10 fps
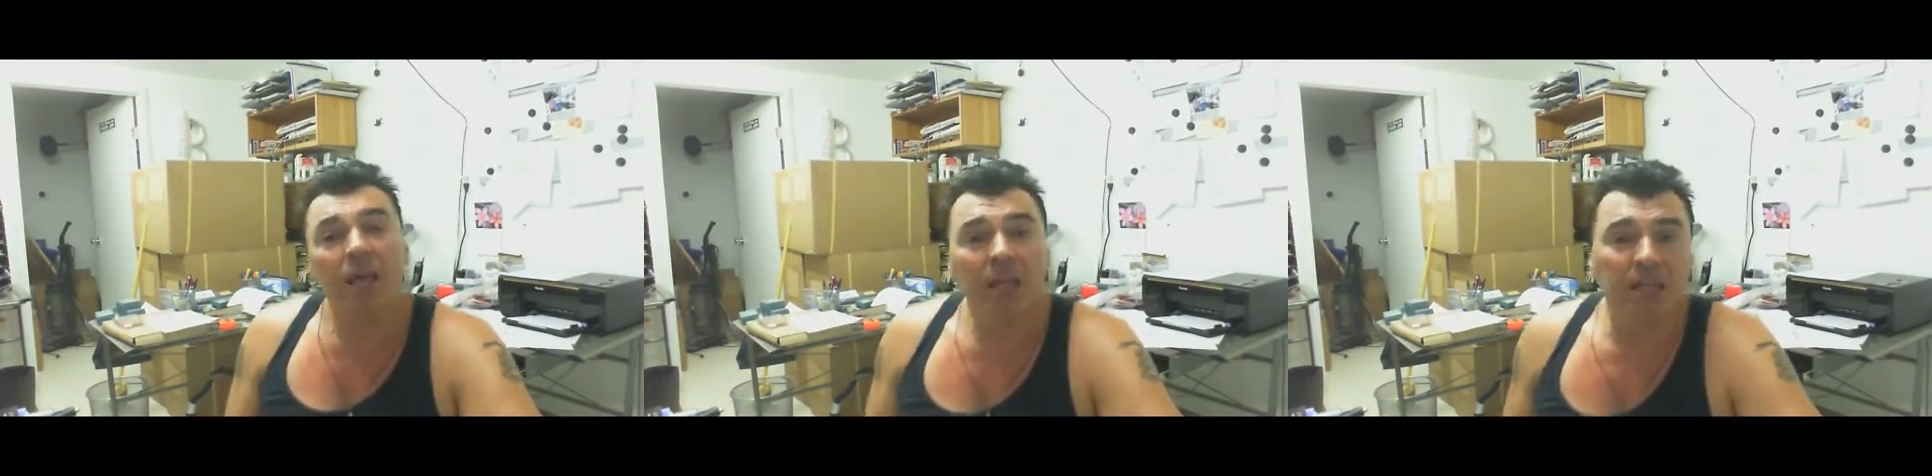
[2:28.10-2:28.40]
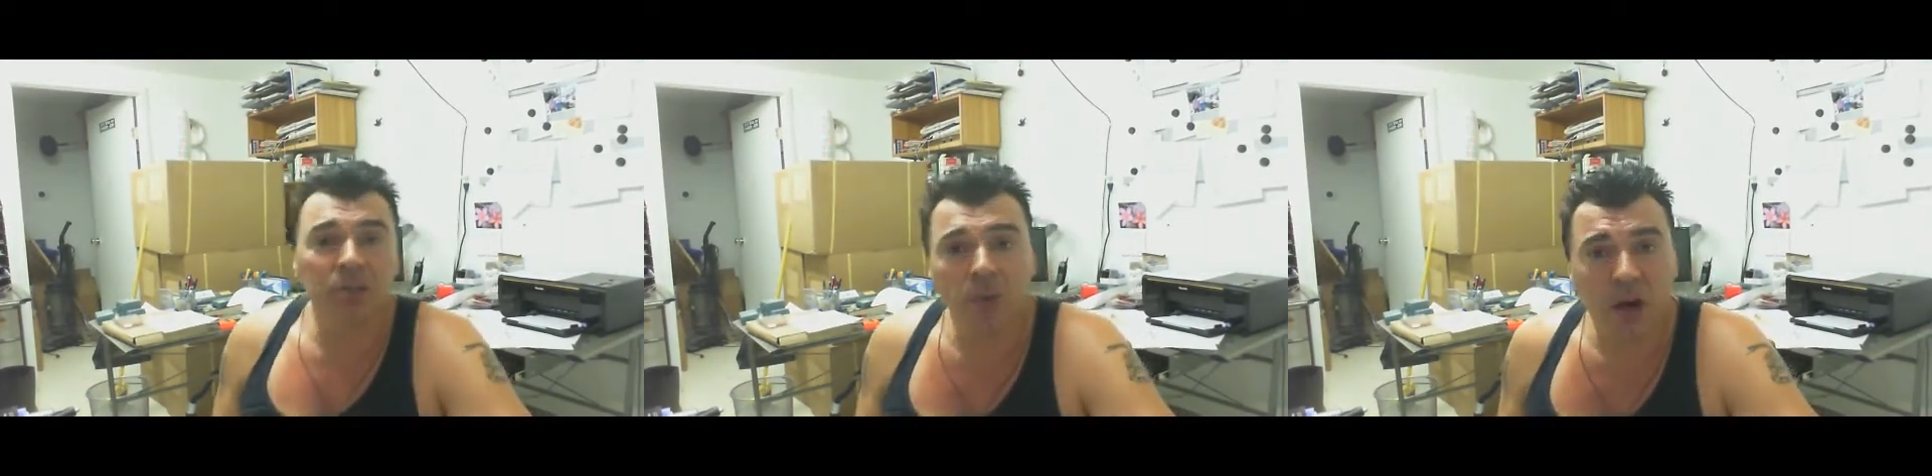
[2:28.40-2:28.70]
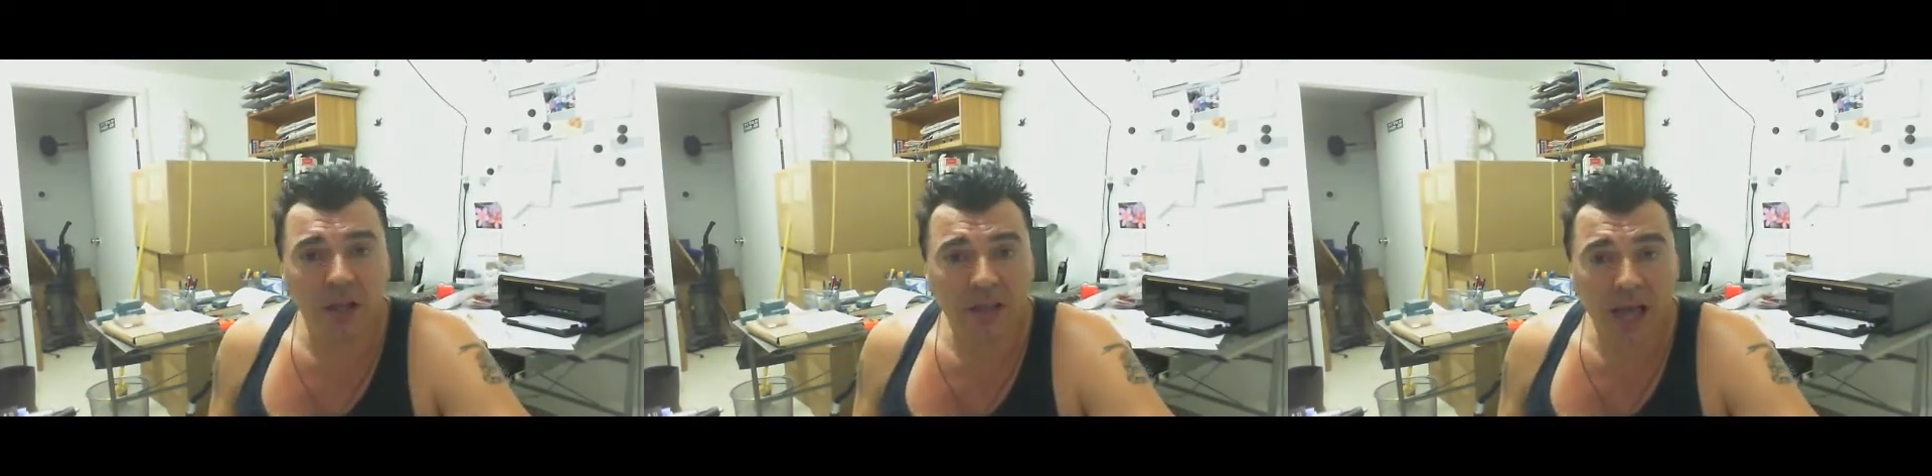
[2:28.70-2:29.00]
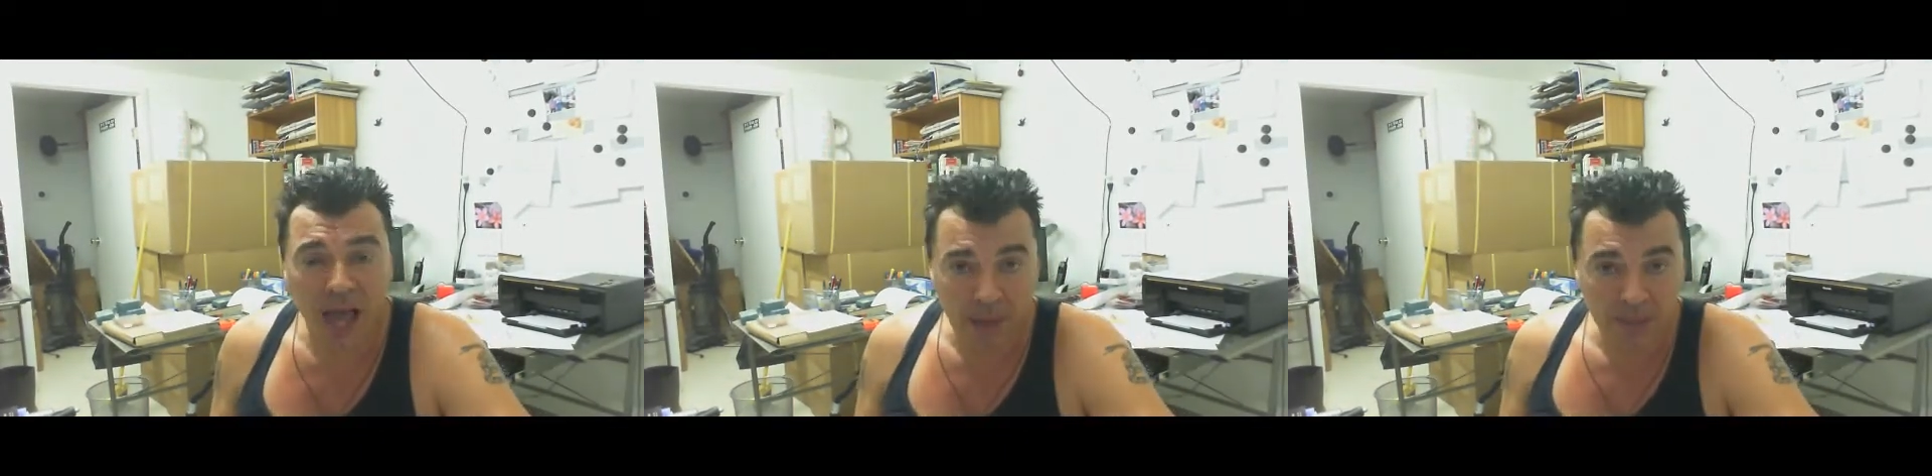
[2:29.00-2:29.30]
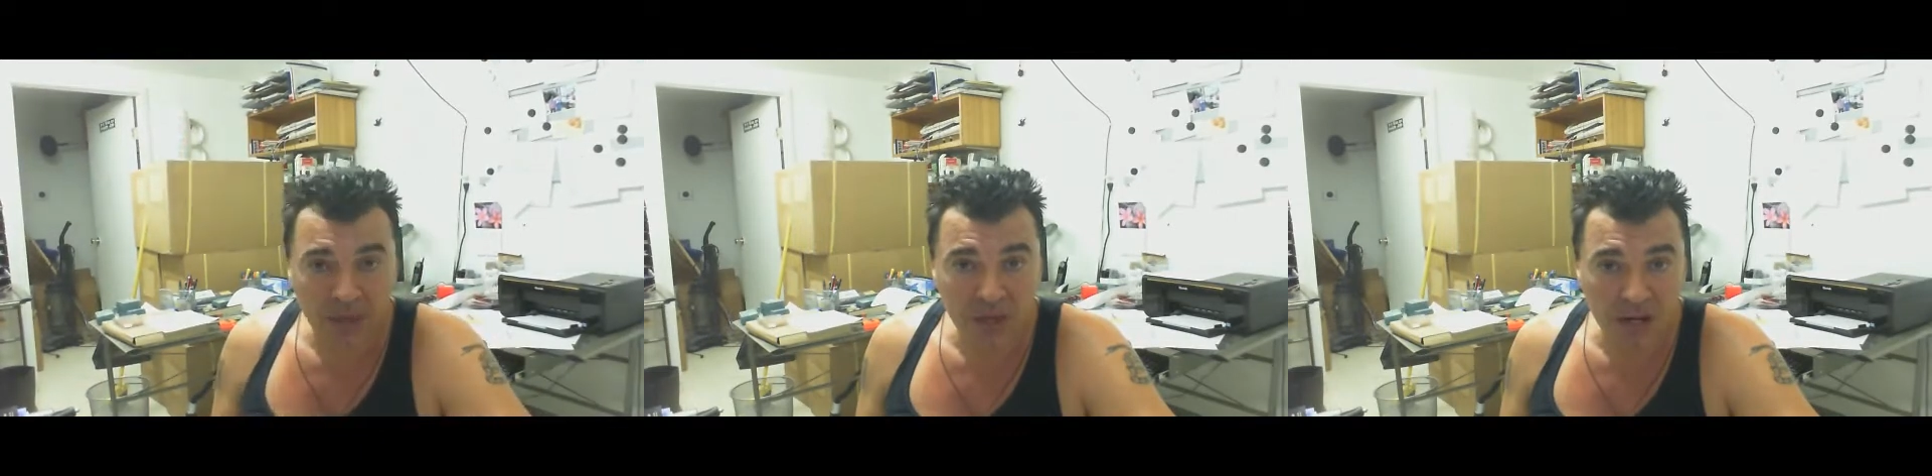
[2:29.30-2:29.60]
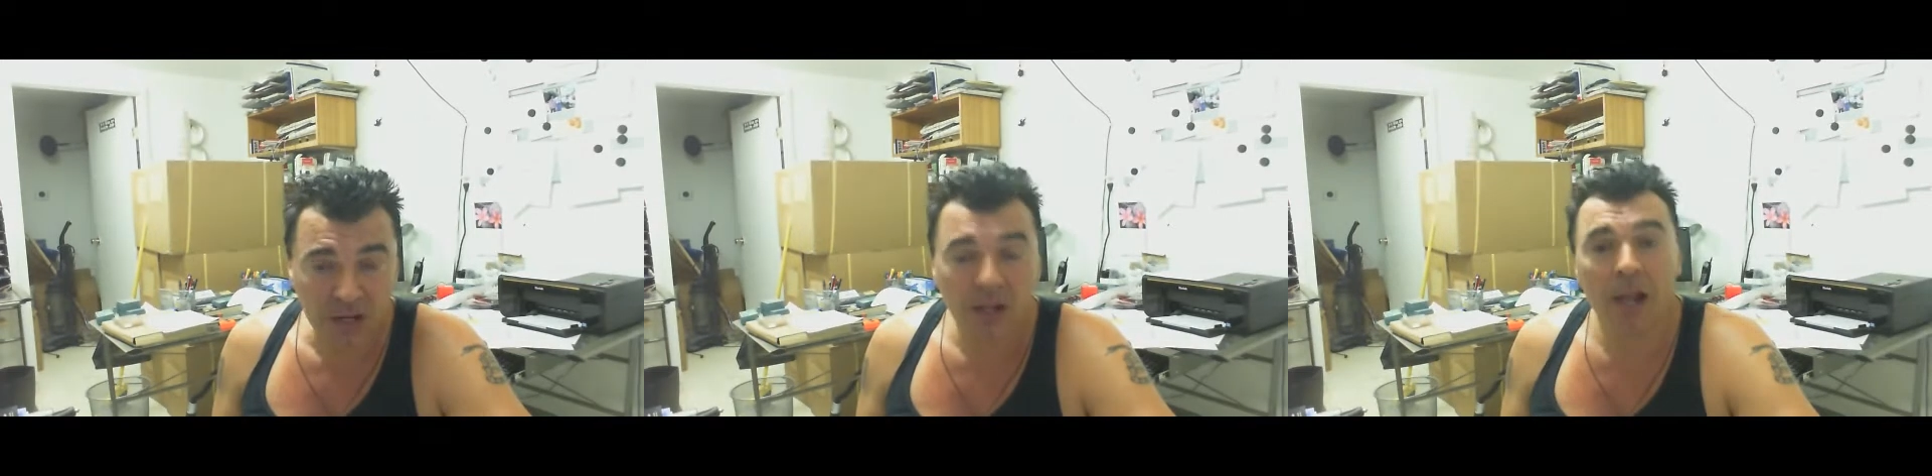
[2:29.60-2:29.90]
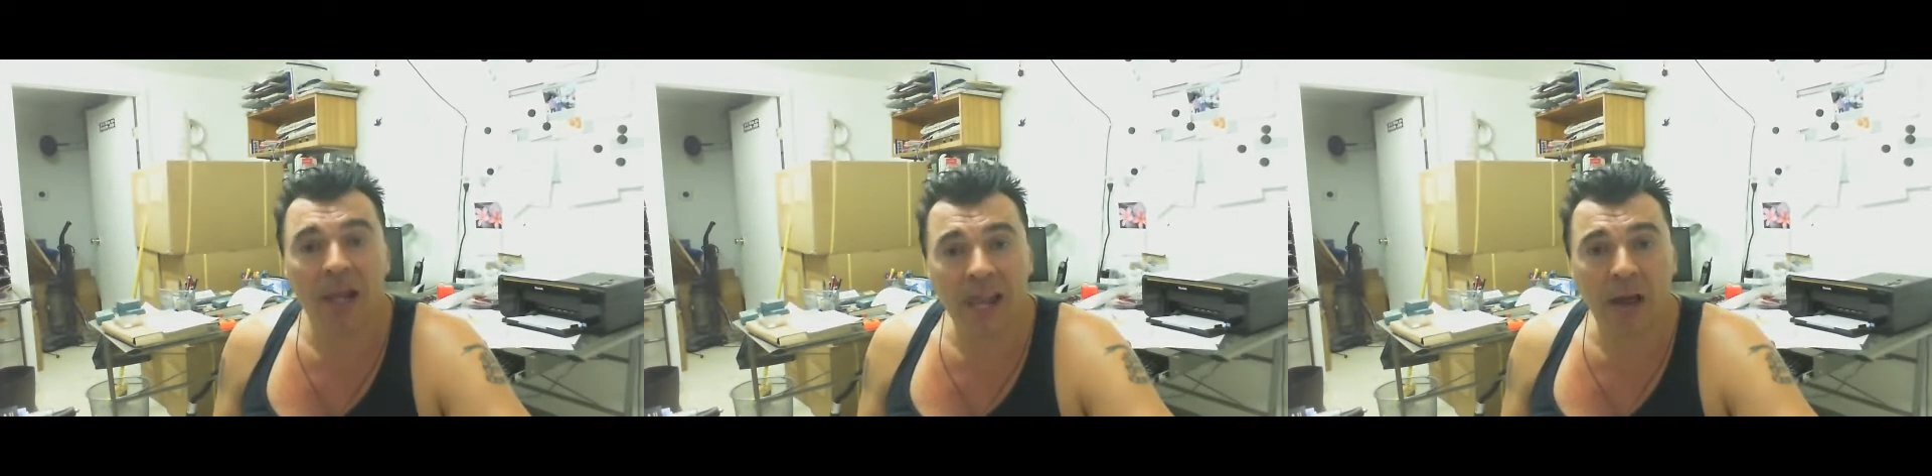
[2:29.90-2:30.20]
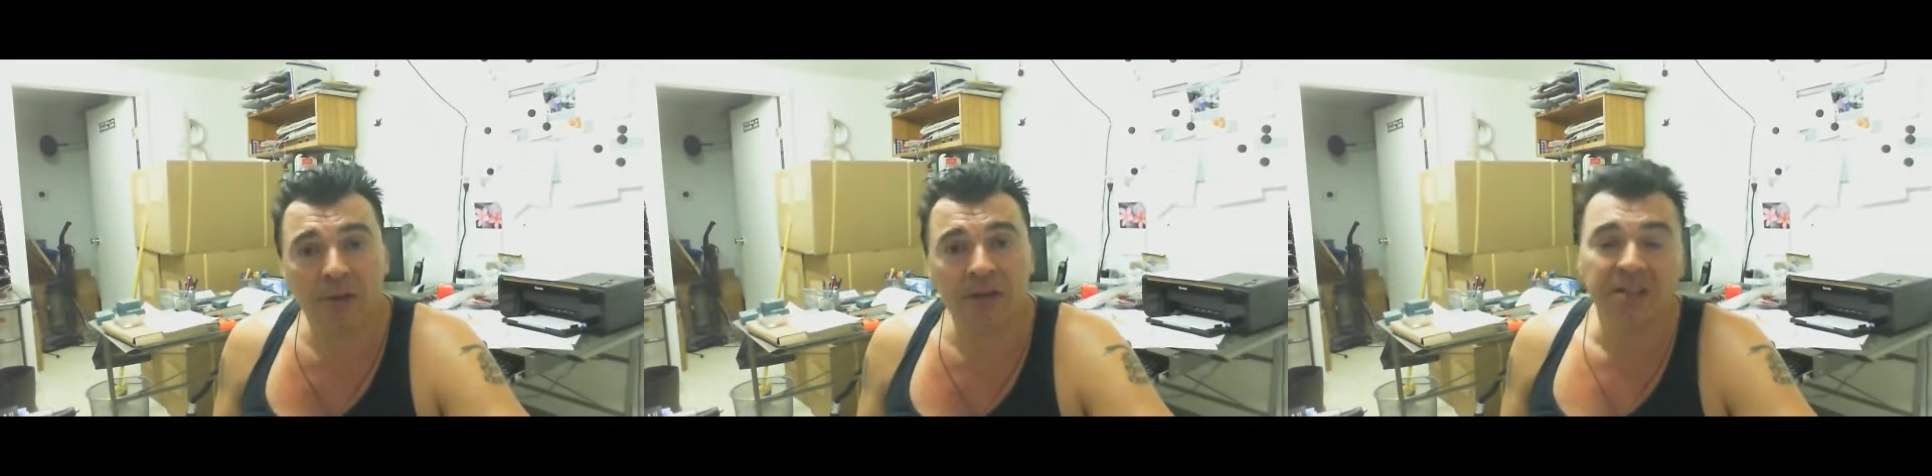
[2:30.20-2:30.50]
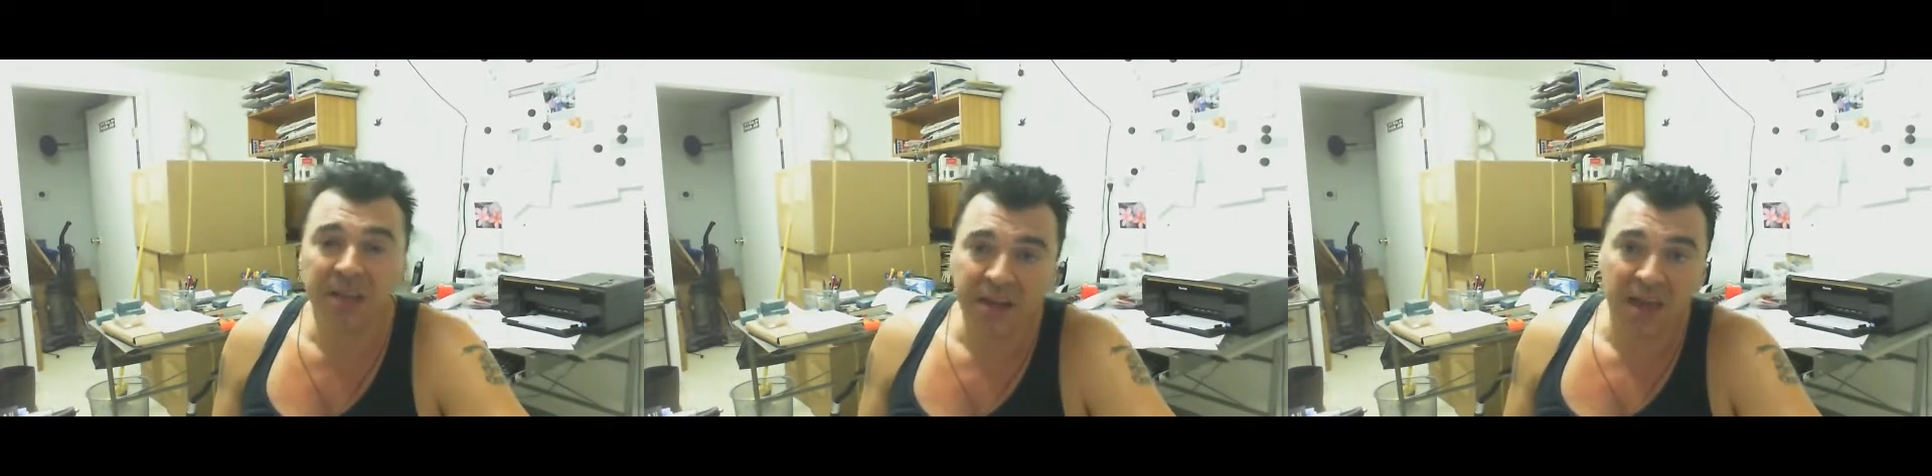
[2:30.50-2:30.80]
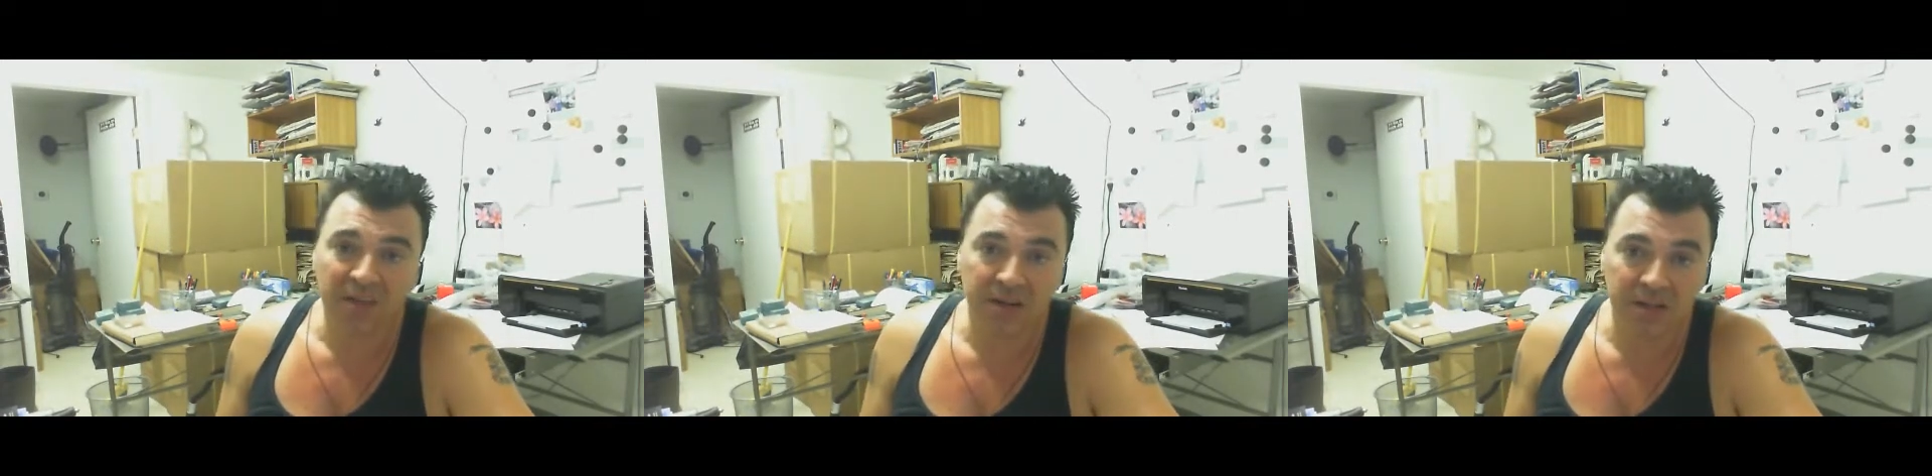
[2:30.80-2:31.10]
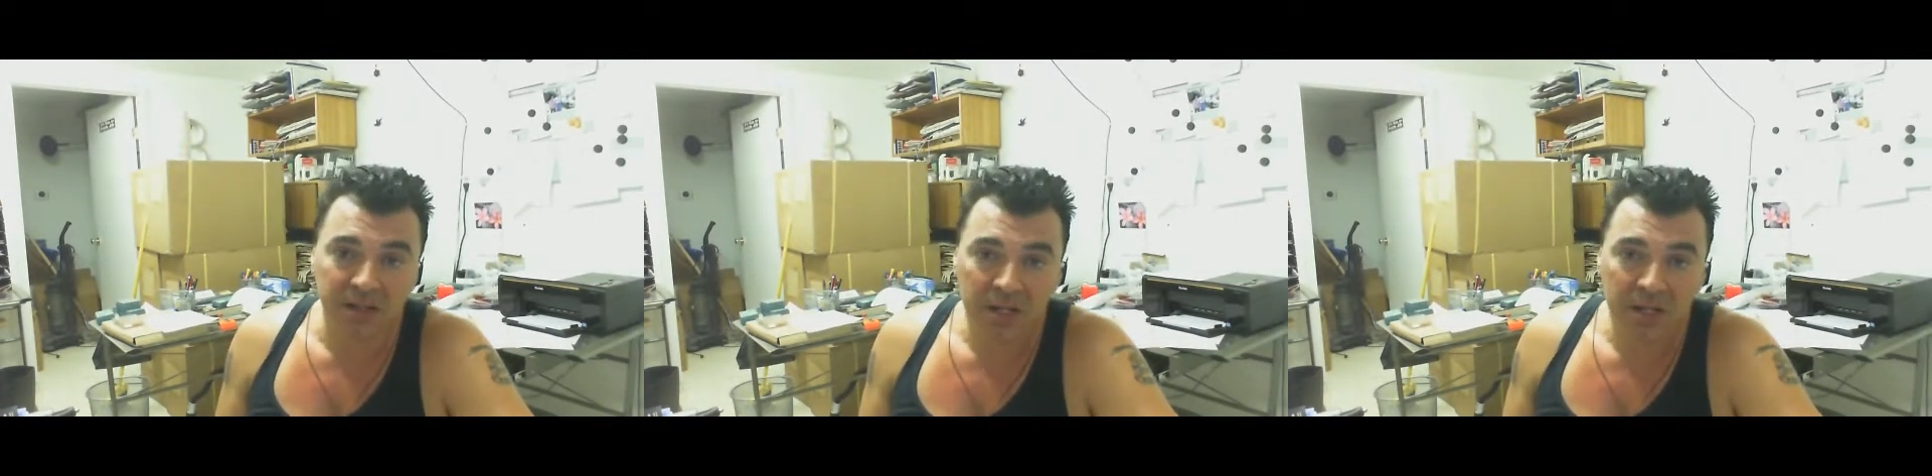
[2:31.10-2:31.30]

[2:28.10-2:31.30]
Guess what? I'm here louder than ever.